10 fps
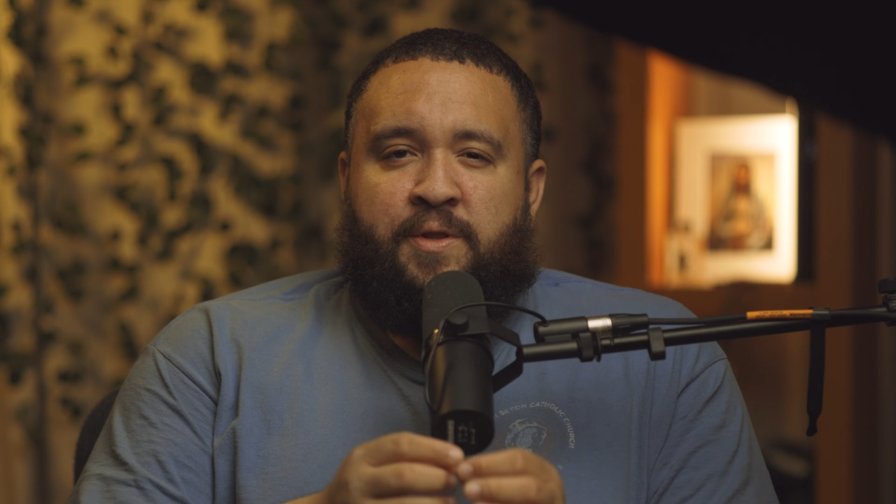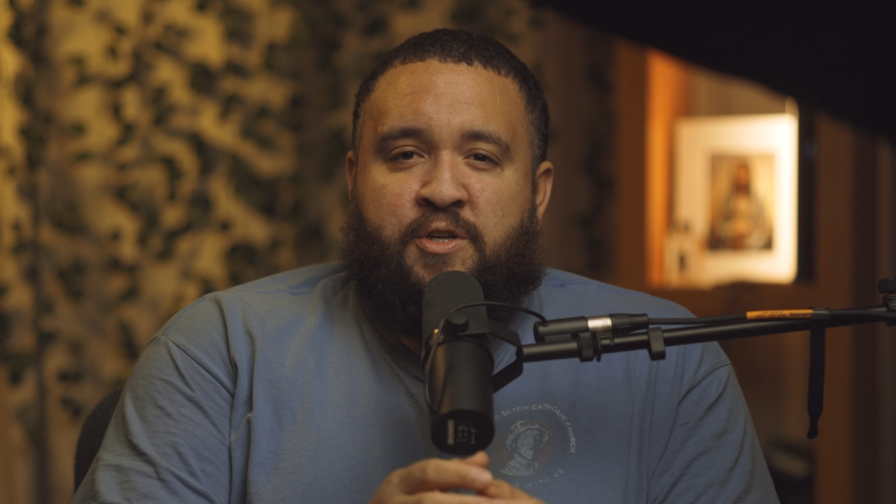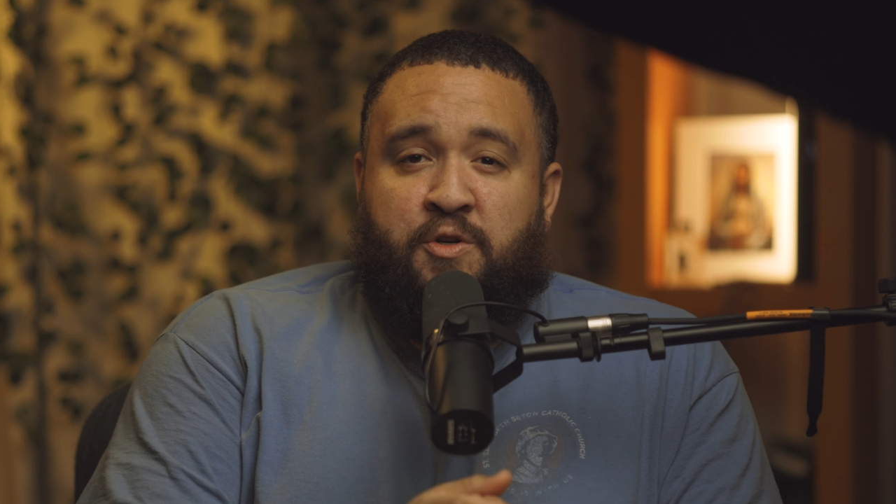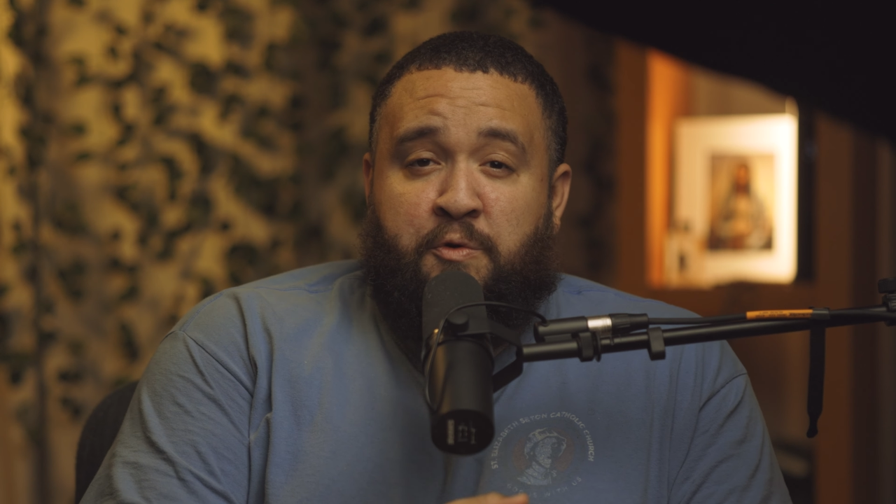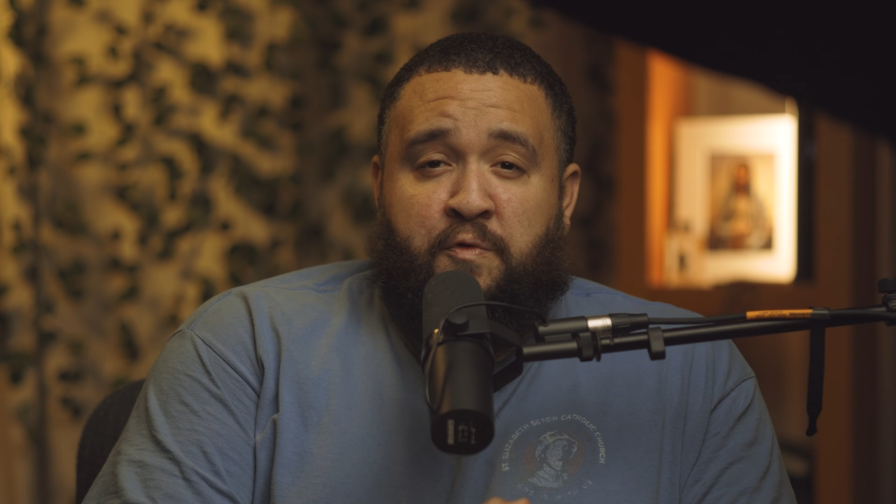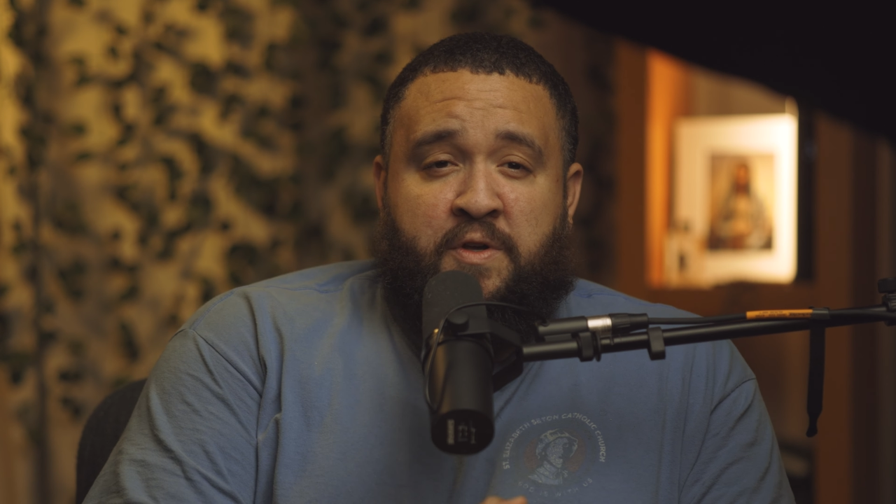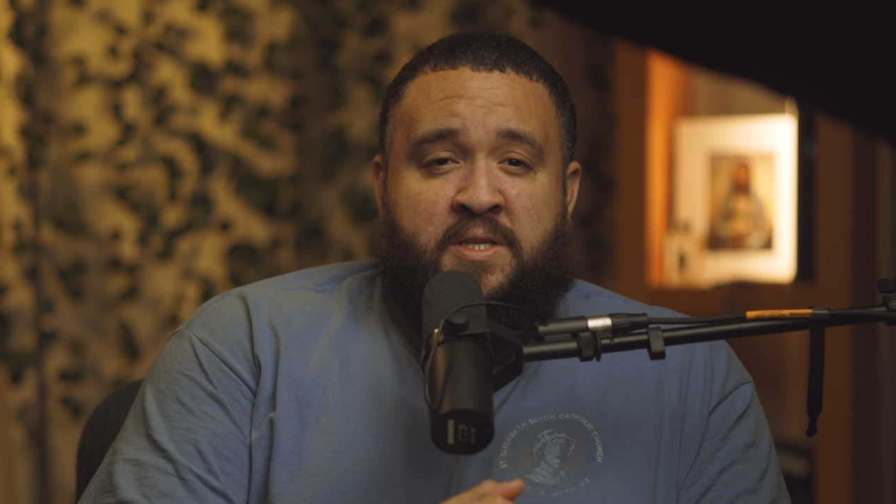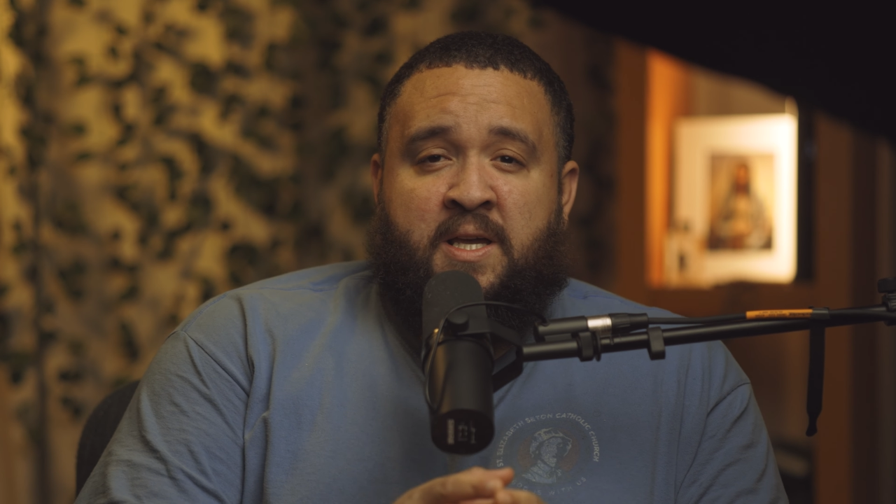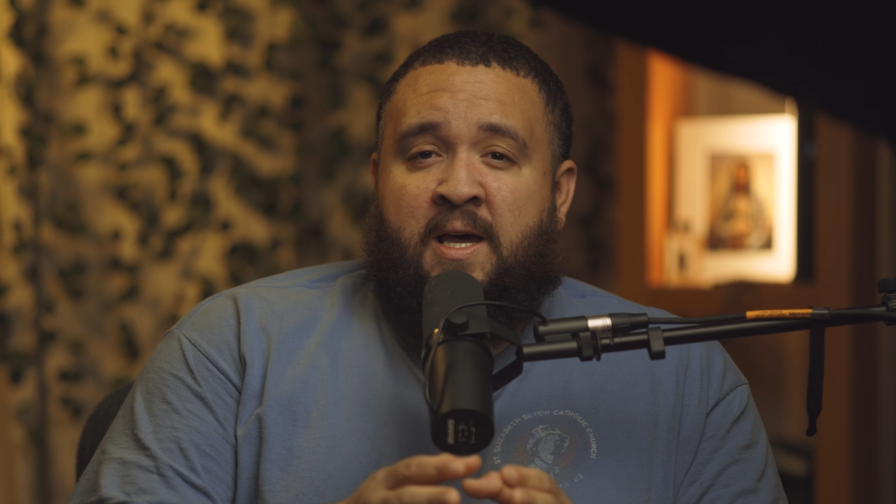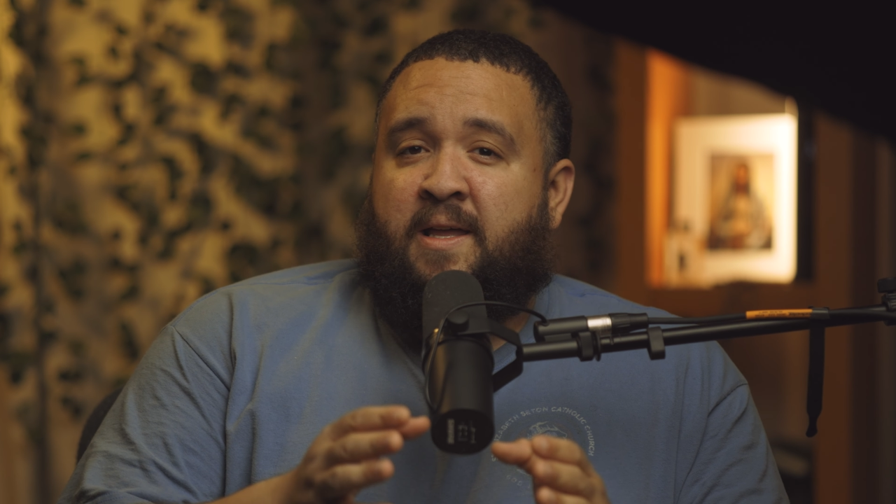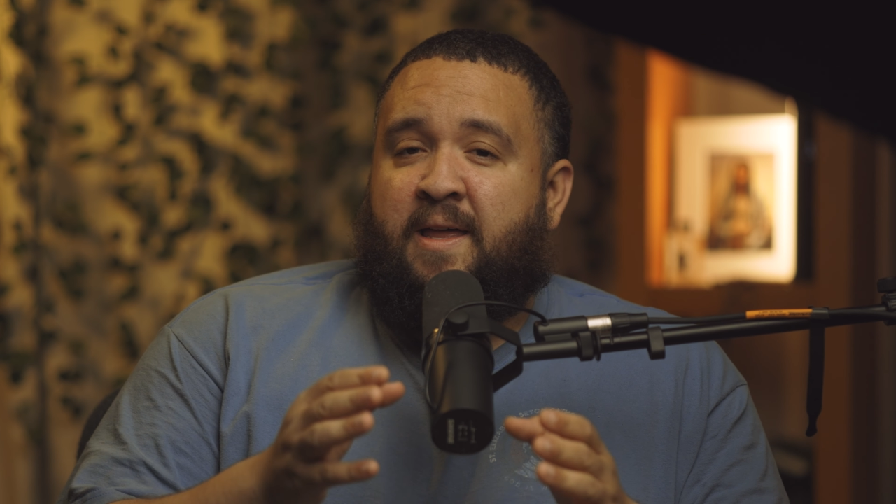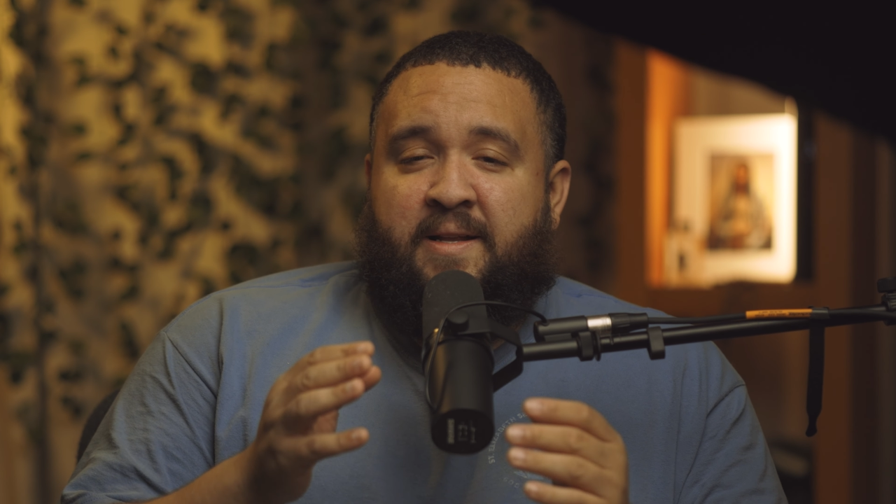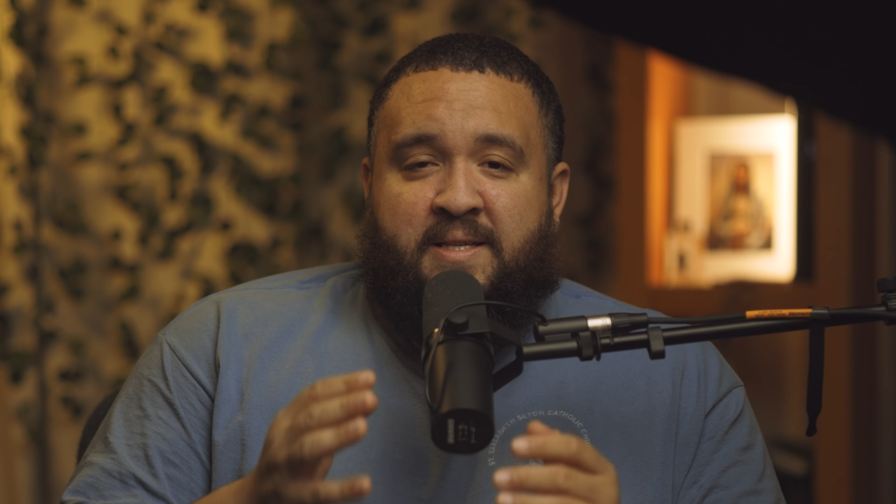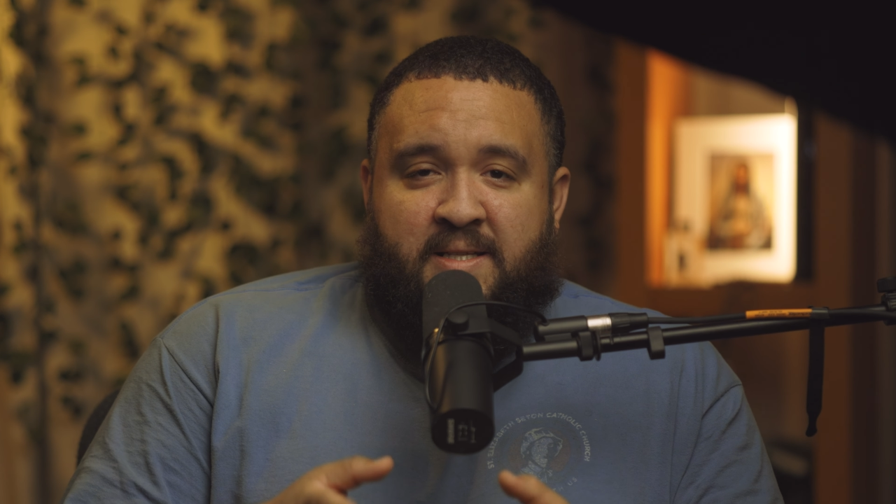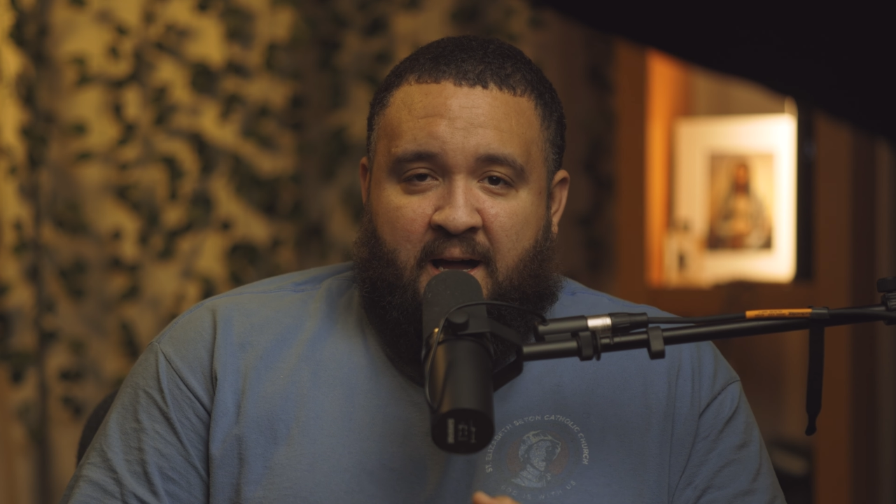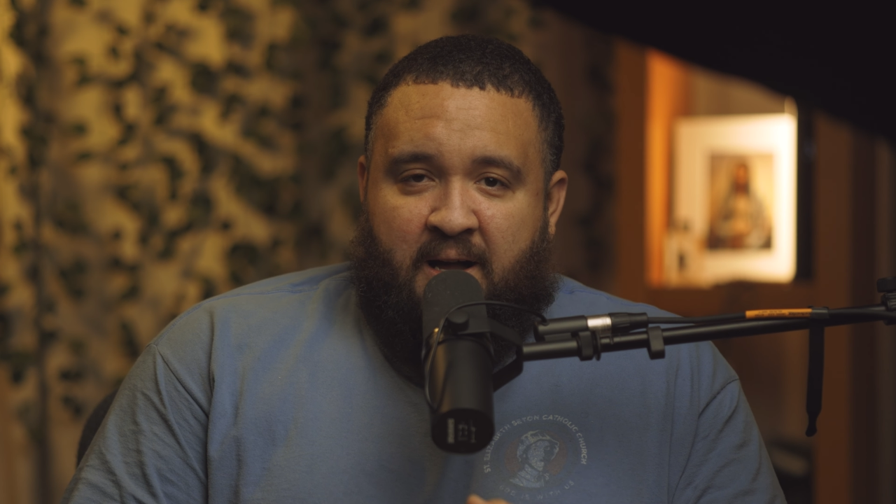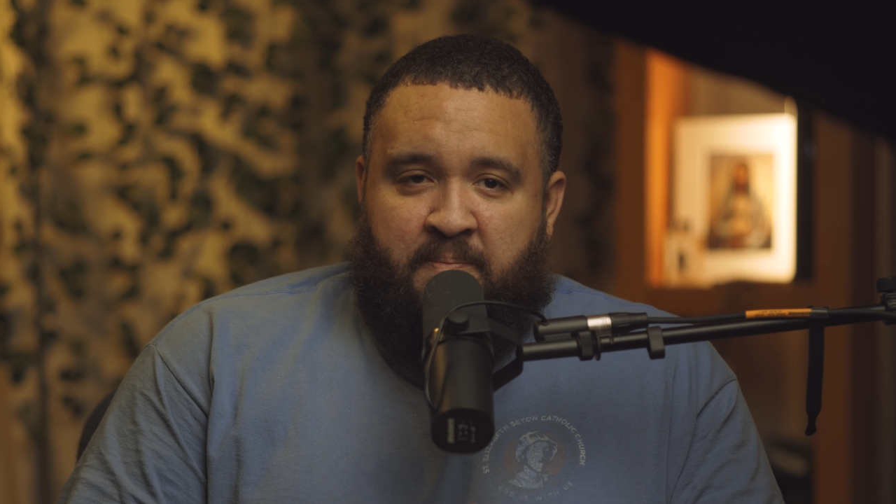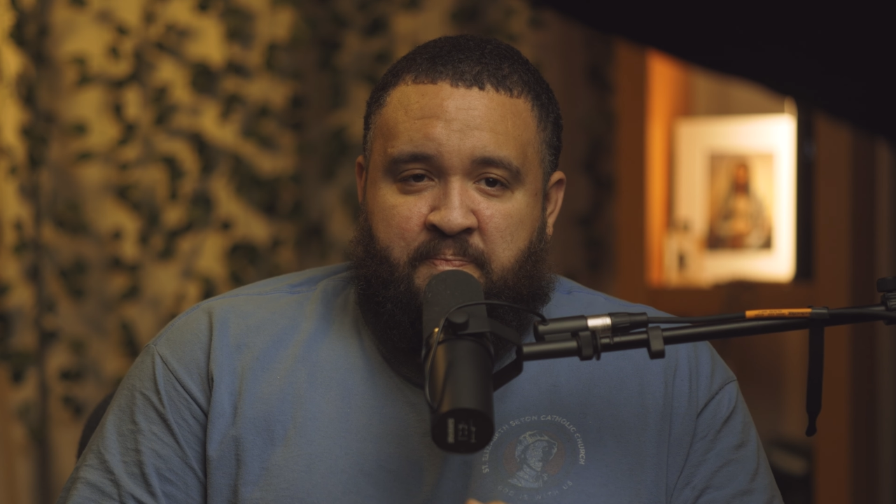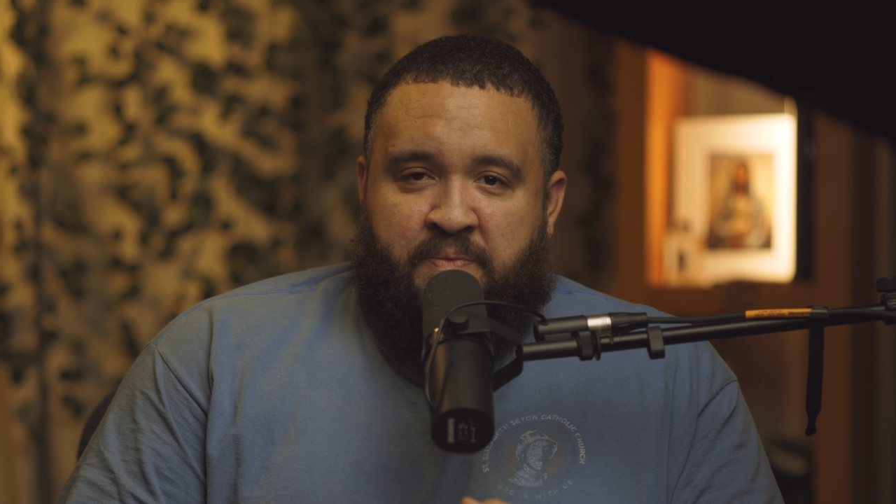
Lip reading: the truth is that it's not.